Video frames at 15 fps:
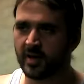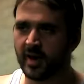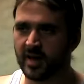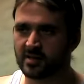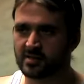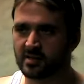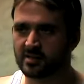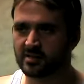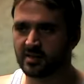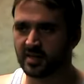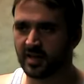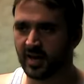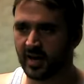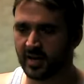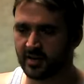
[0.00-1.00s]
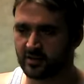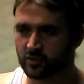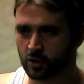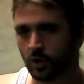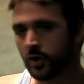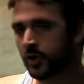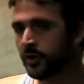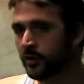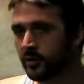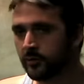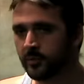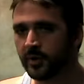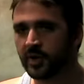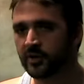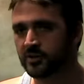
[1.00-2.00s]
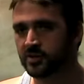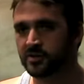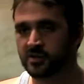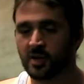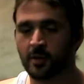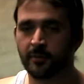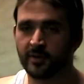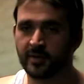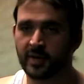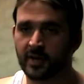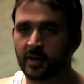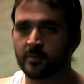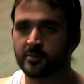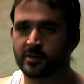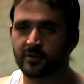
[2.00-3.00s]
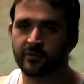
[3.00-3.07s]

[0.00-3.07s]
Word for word: and SSDI is good because it's something that comes in